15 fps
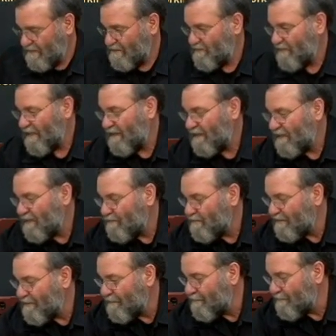Do that again
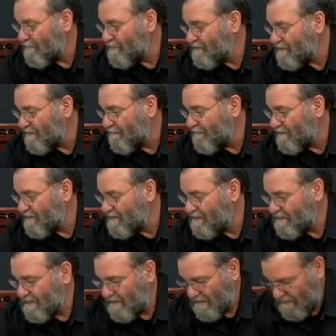with the third
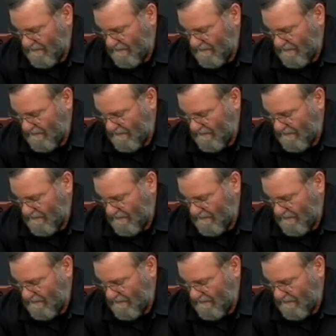surface,